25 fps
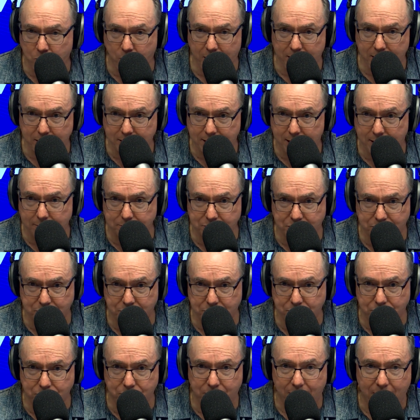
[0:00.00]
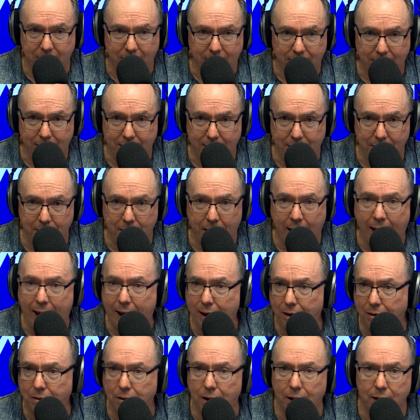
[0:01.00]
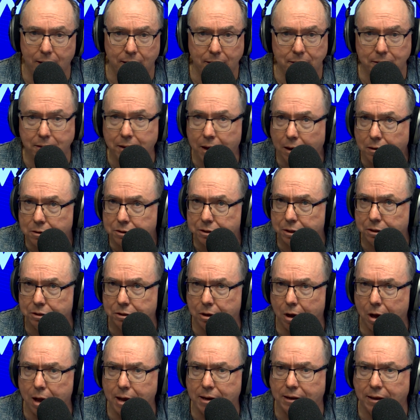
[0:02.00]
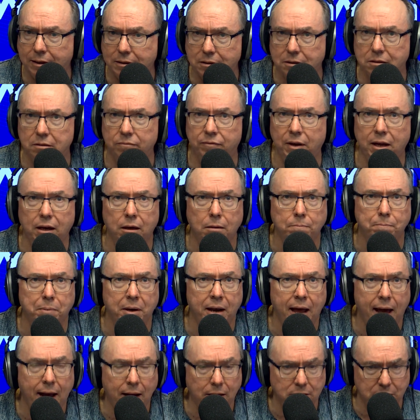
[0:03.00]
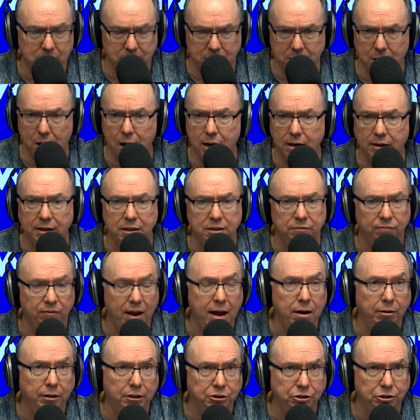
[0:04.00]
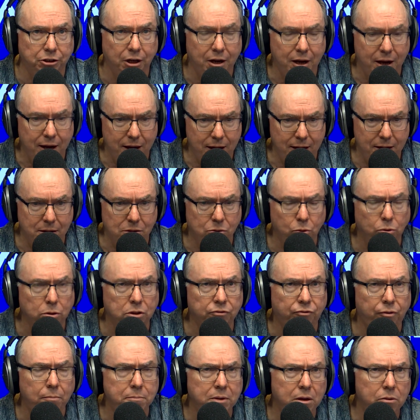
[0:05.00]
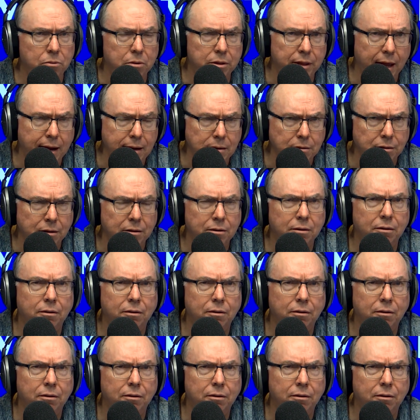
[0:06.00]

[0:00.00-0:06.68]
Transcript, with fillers: when it comes to uh, how uh, you know societies develop and how societies flourish. Uh, thoughts from you on that?